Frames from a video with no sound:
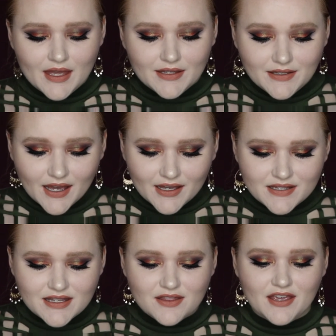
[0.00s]

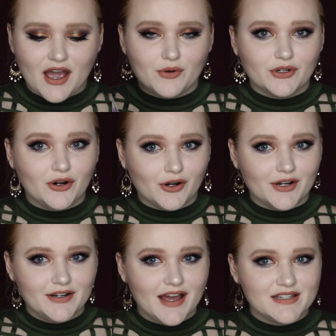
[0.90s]
Yes, the outer
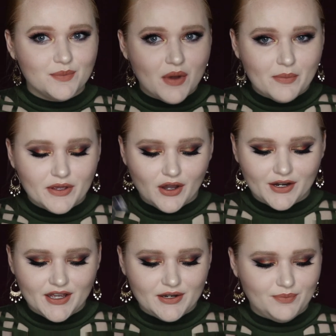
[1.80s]
carton has a mummy
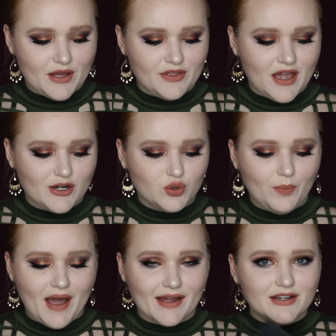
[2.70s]
on it, but the actual
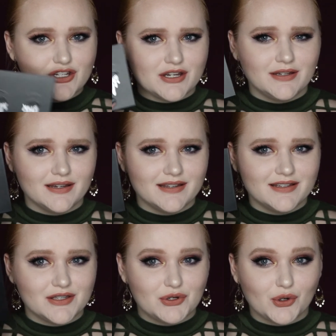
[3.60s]
packaging
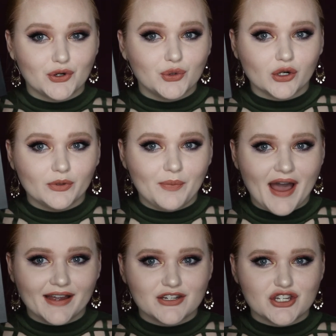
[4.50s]
is her normal
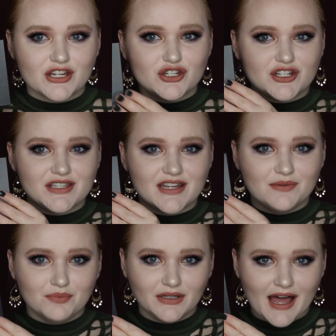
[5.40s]
packaging just
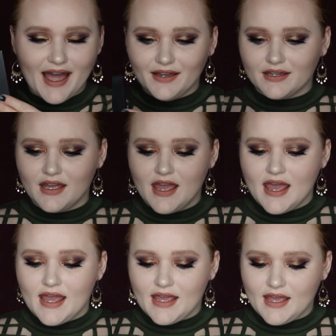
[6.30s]
in black.
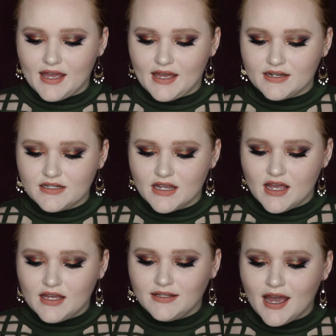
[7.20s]
And
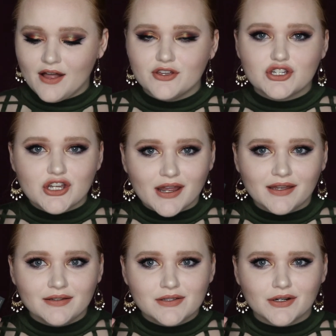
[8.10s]
yeah, the
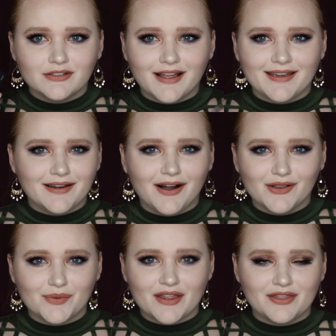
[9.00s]
shades are like
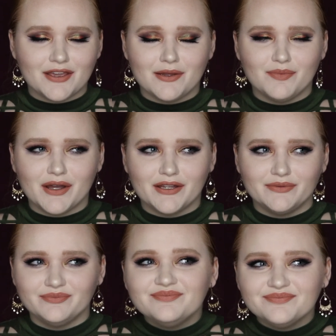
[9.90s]
Halloween themed, but